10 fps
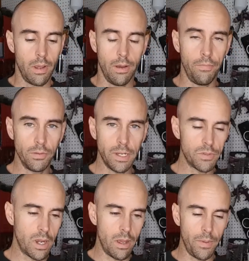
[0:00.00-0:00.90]
a full-time
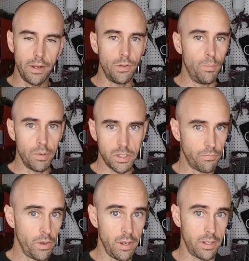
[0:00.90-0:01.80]
job and I do a bunch of
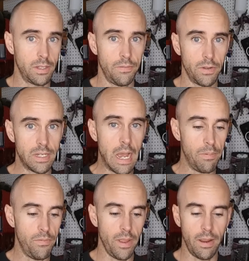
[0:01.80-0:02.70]
freelance stuff on top of it.